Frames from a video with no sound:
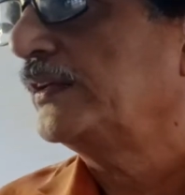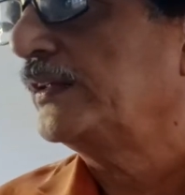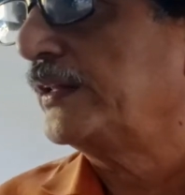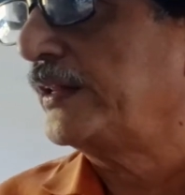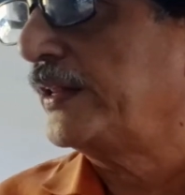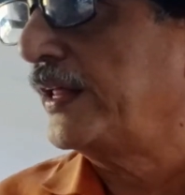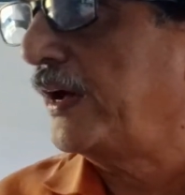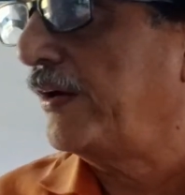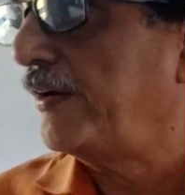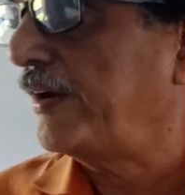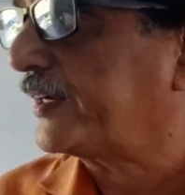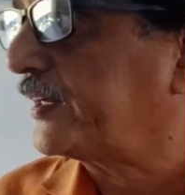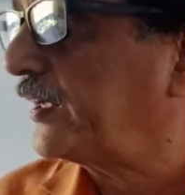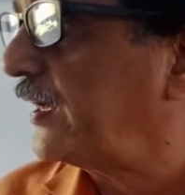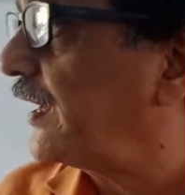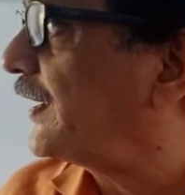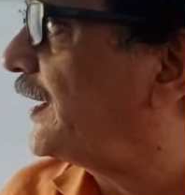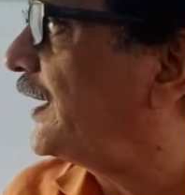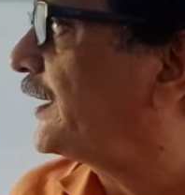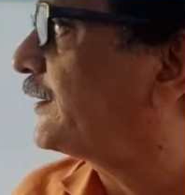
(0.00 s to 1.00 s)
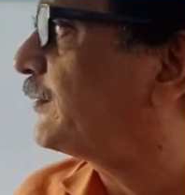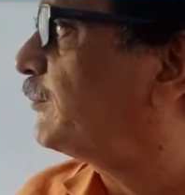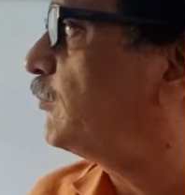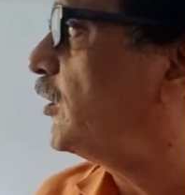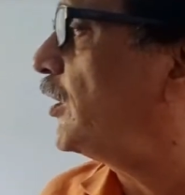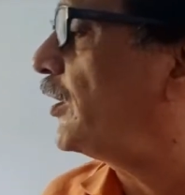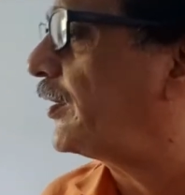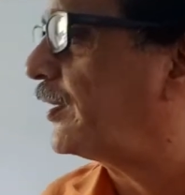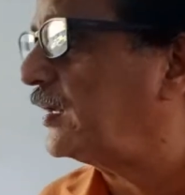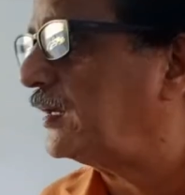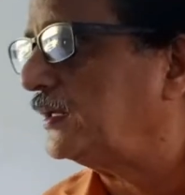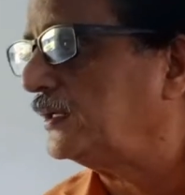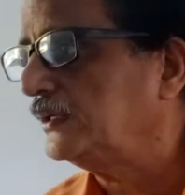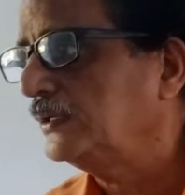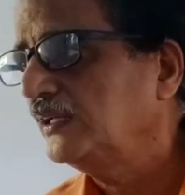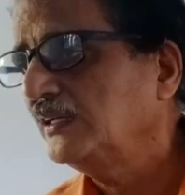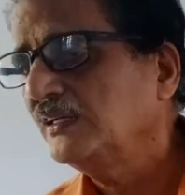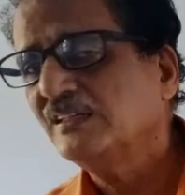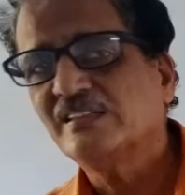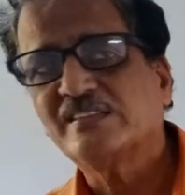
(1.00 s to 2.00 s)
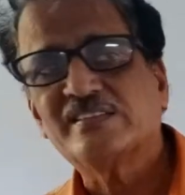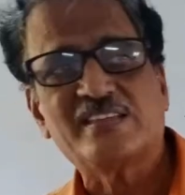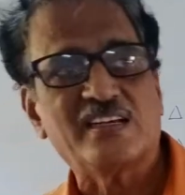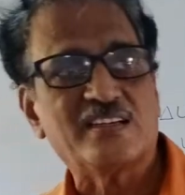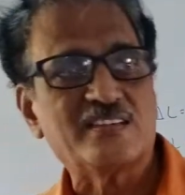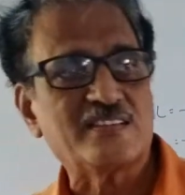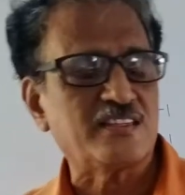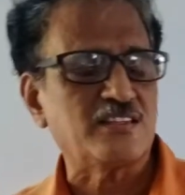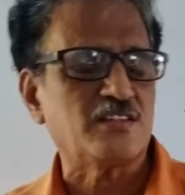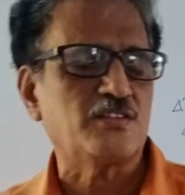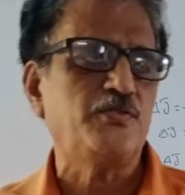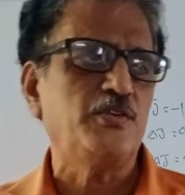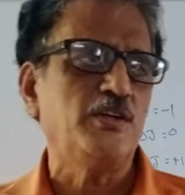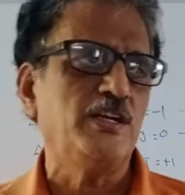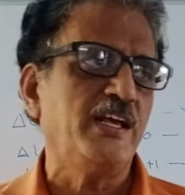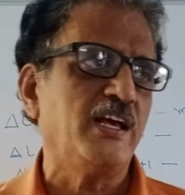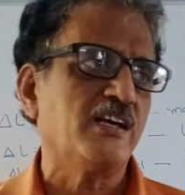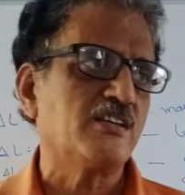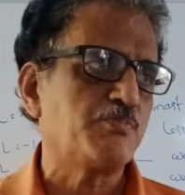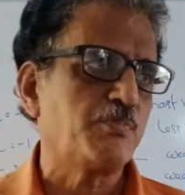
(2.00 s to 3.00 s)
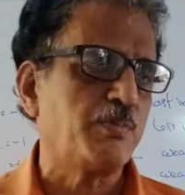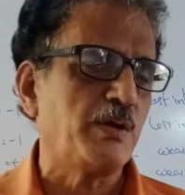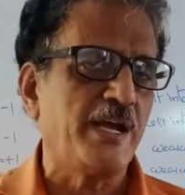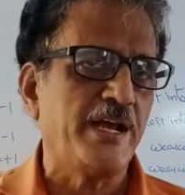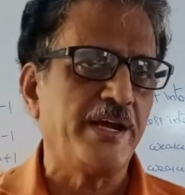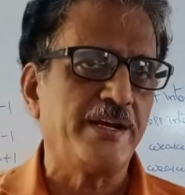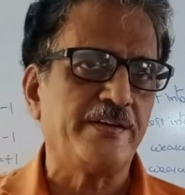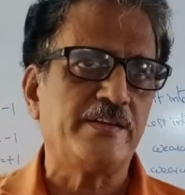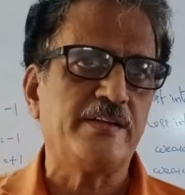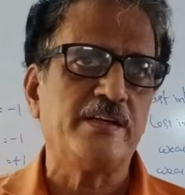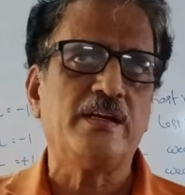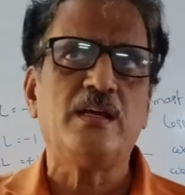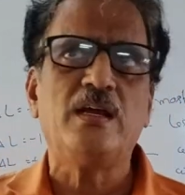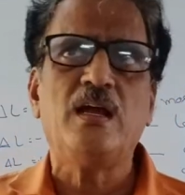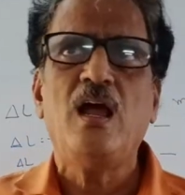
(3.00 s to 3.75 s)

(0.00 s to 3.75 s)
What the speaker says: The vector atom model successfully explained